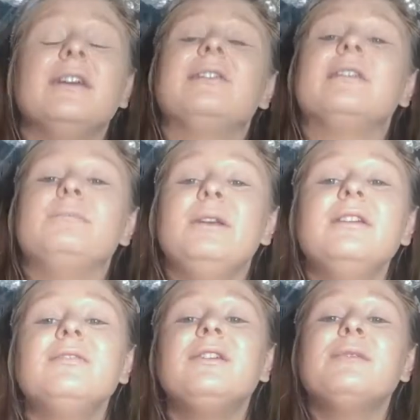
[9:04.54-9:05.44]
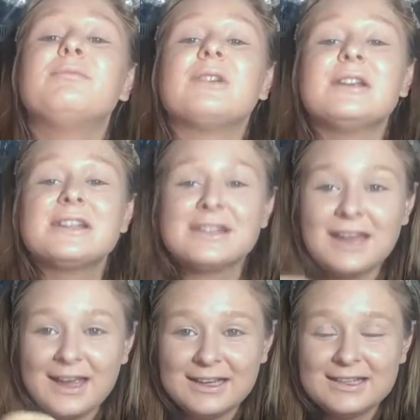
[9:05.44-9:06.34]
It's the Beautifully
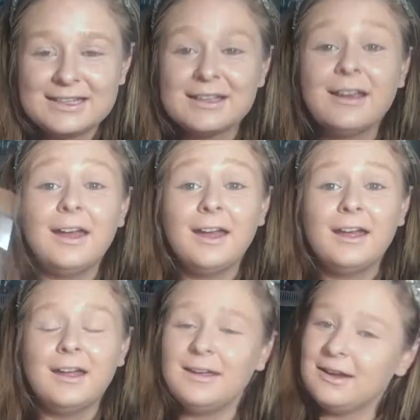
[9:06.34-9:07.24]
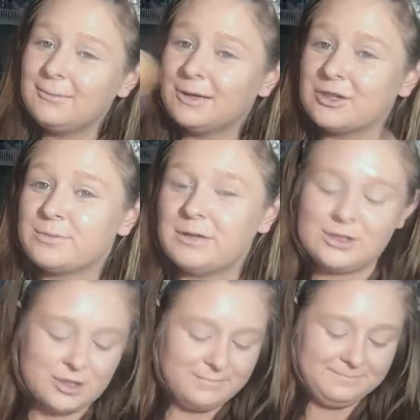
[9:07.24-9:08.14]
Precise Airbrush
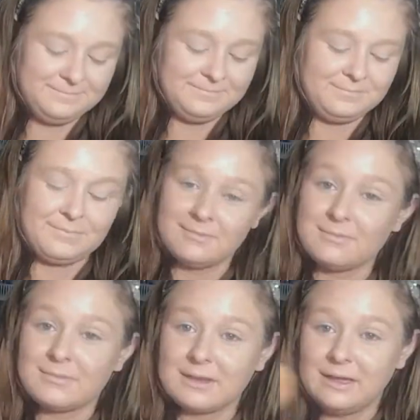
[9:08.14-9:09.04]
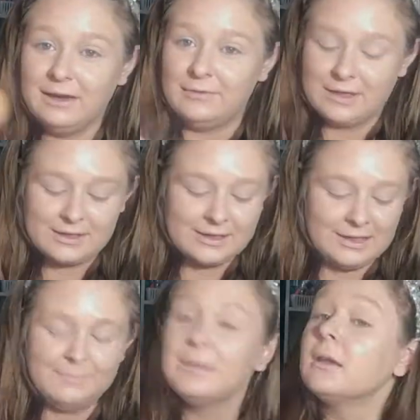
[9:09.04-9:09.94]
brush. I figured it
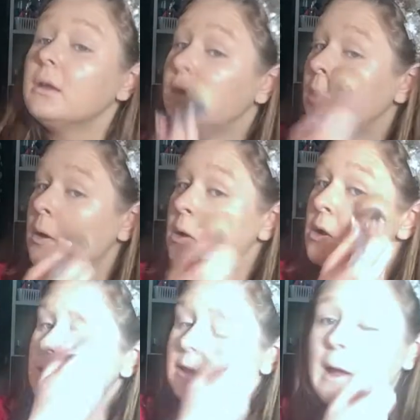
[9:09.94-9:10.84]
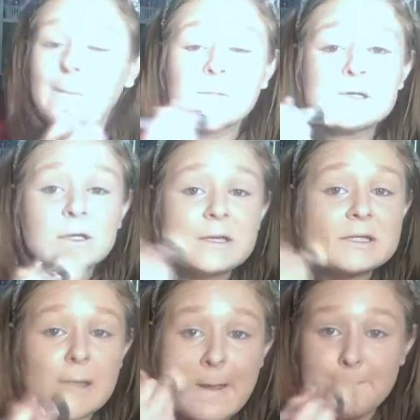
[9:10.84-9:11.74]
out. Oh yeah, I'm just gonna
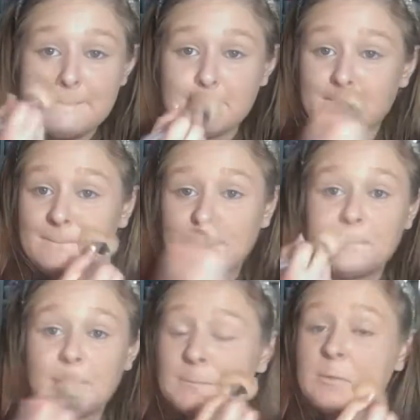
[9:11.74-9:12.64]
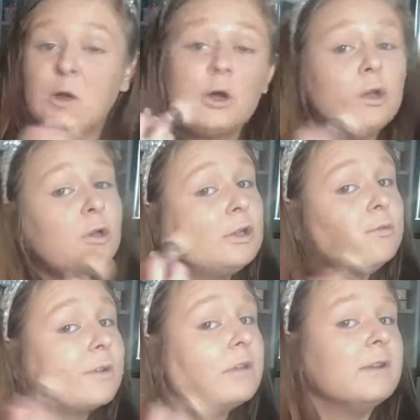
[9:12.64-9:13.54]
set all
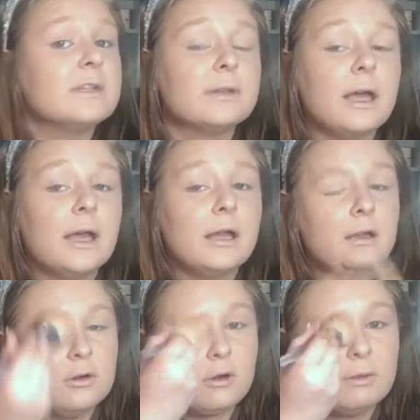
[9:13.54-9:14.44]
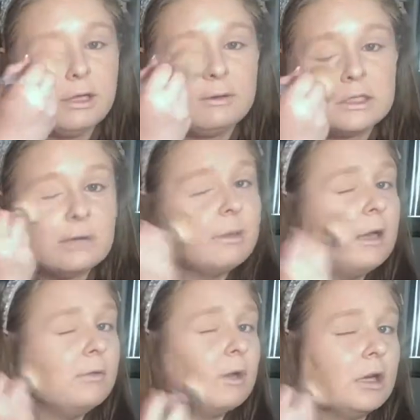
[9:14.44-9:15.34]
over the face with that. And normally I would take my
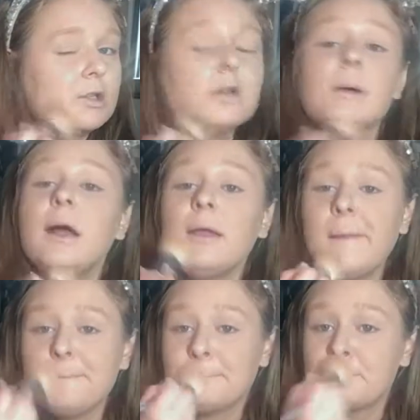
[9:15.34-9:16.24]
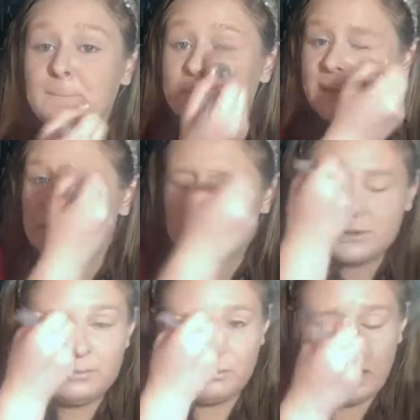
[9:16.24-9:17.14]
e.l.f. contour palette and
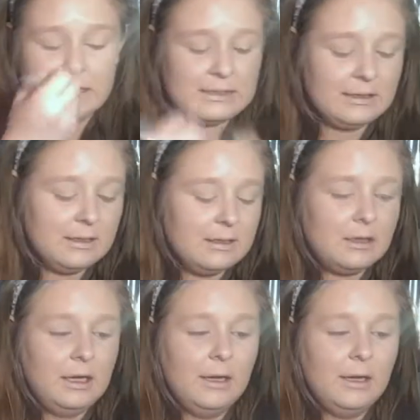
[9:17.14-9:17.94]
just brighten,